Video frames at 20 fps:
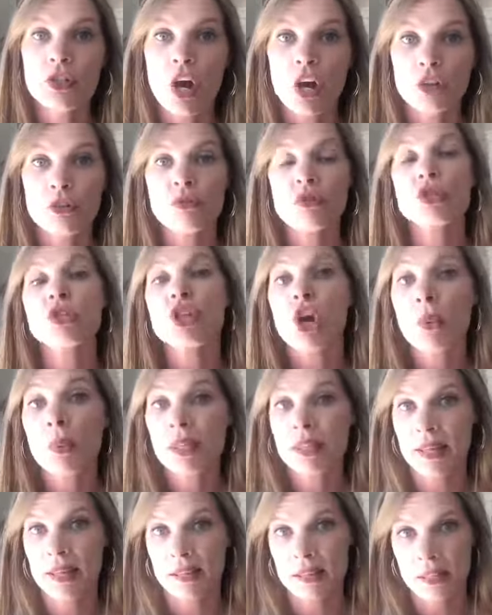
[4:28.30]
Are you
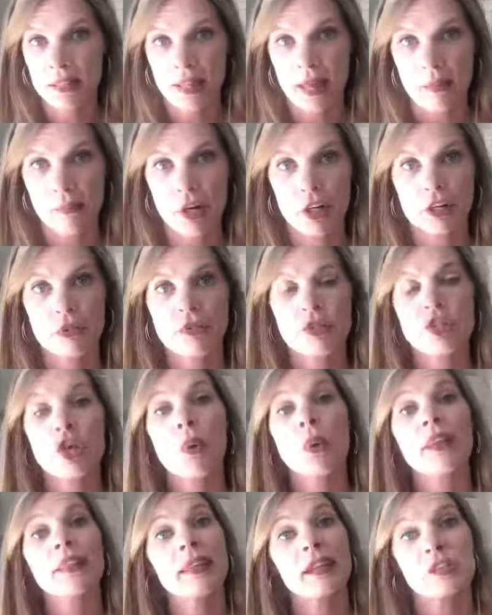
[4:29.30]
showing that to them? Are you
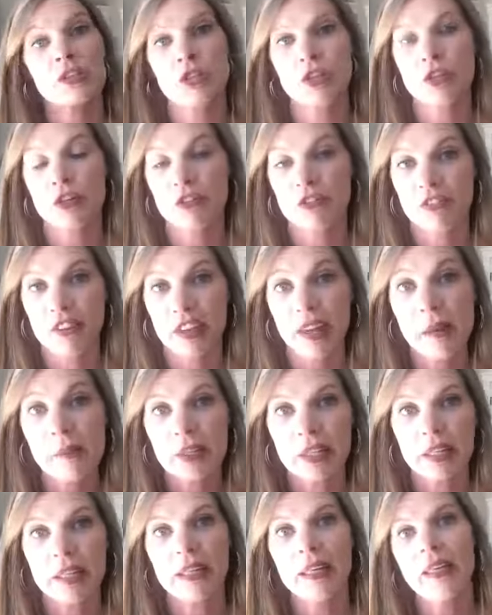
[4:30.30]
showing that to your
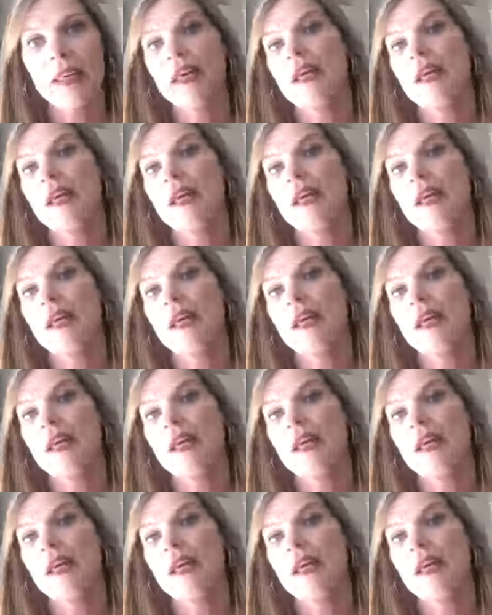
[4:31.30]
family?